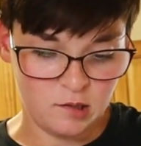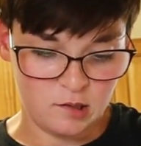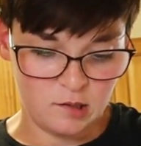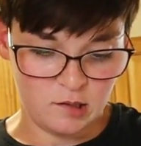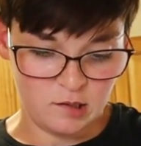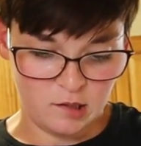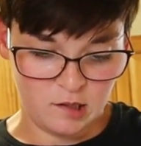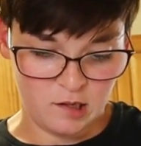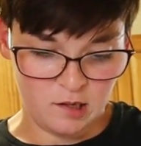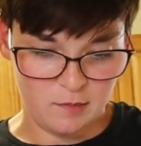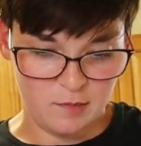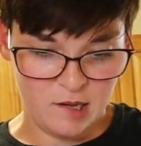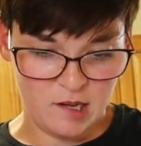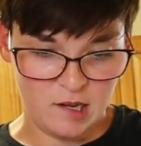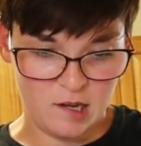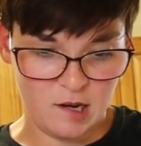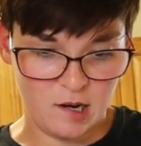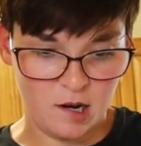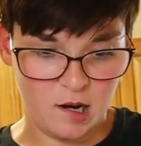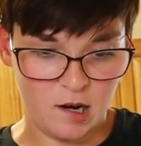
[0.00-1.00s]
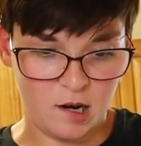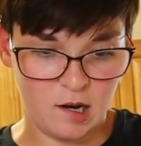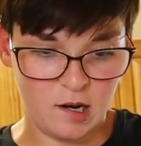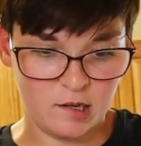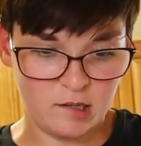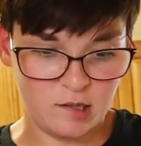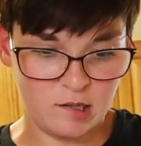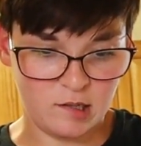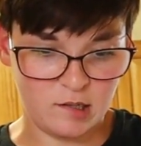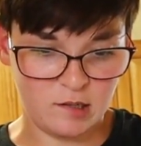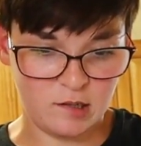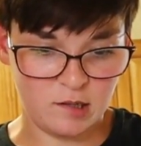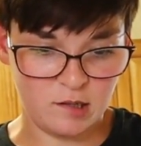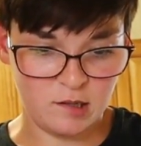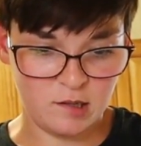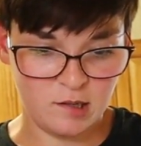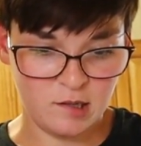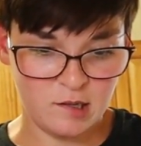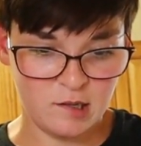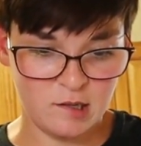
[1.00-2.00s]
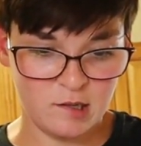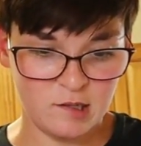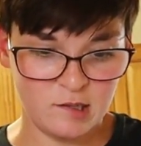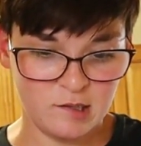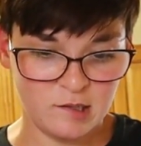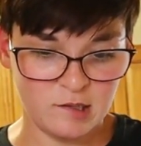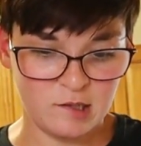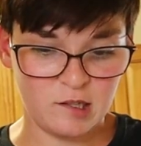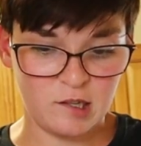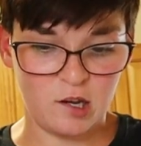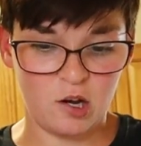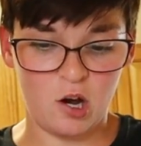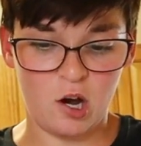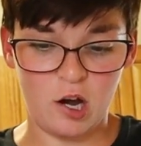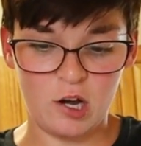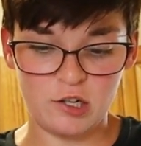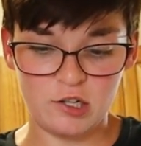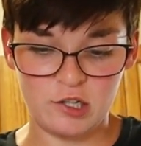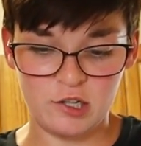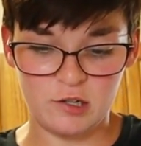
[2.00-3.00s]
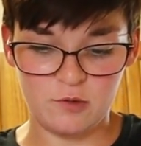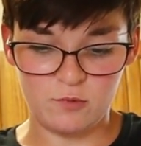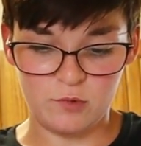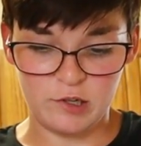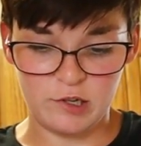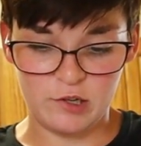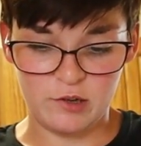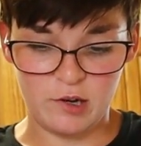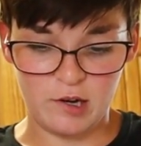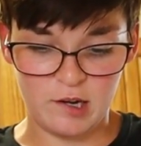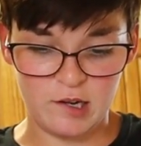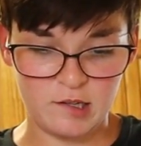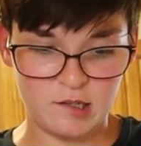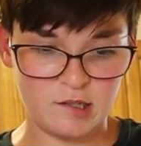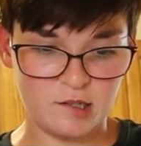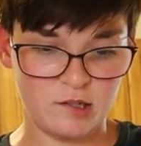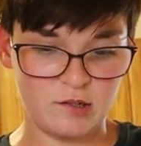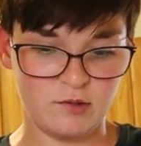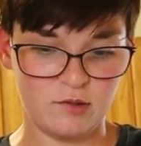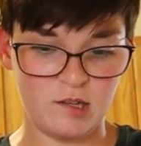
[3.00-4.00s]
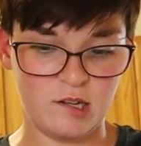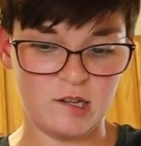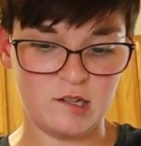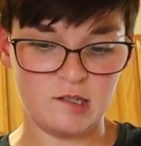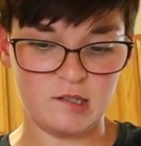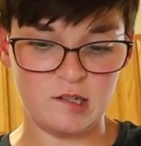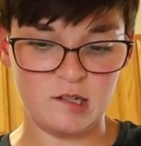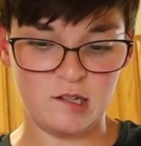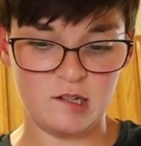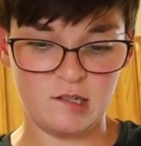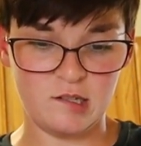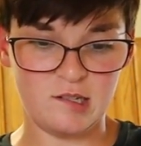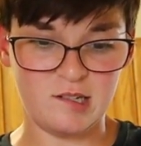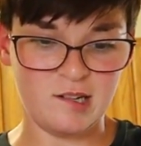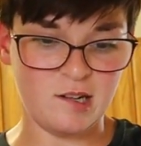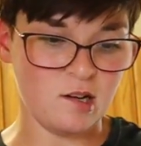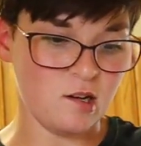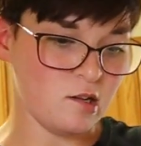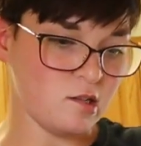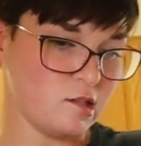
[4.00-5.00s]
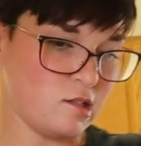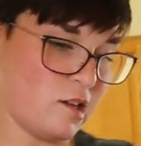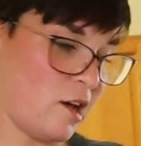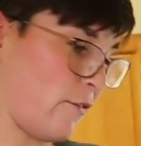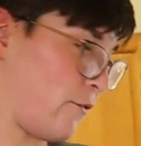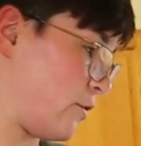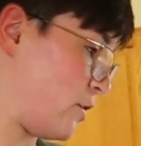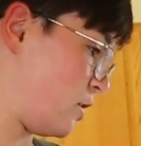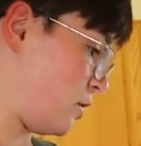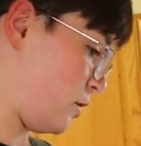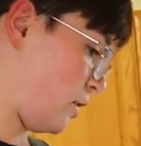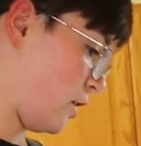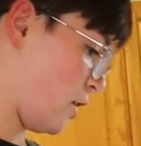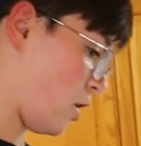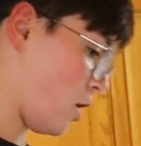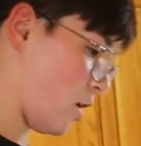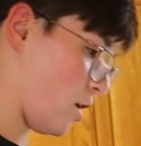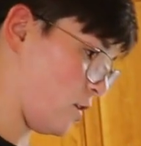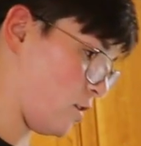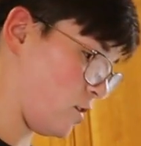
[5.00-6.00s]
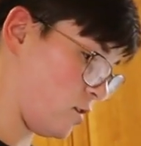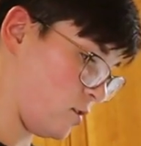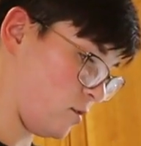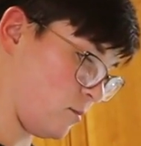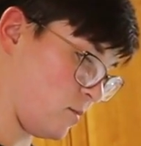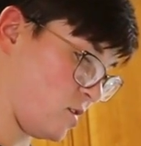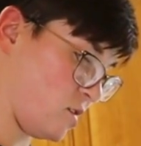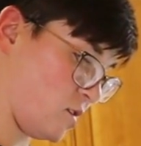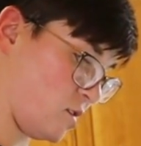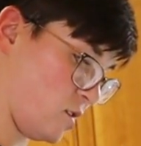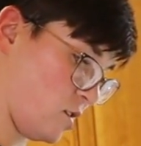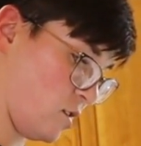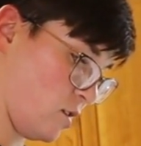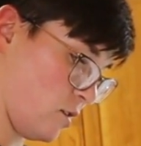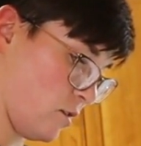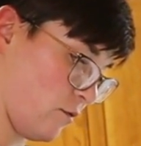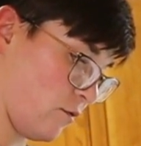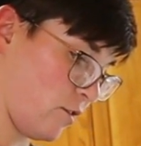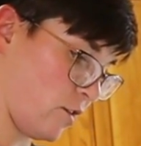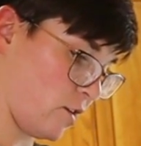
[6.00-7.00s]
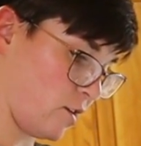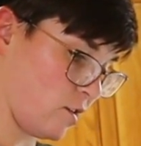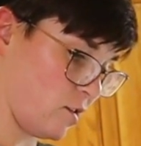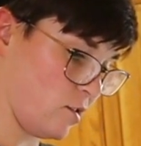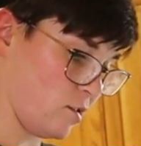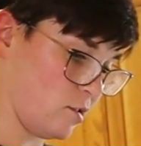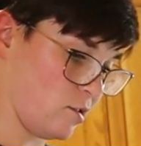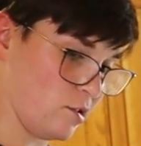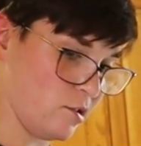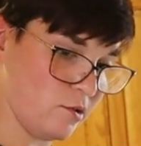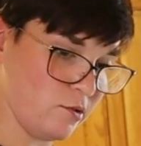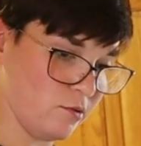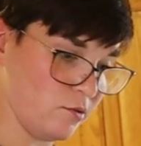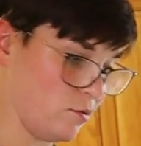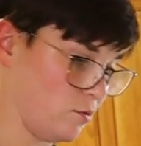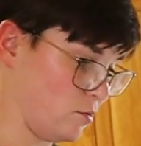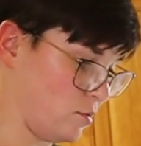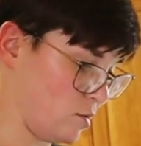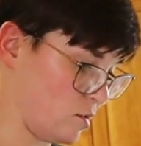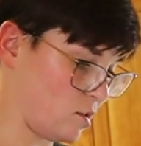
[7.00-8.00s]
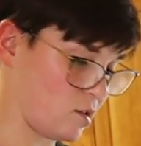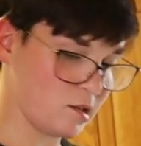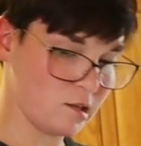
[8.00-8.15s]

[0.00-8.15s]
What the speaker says: It's gonna be hot. Caution when you guys do this, it is definitely hot. Let me see if I can use,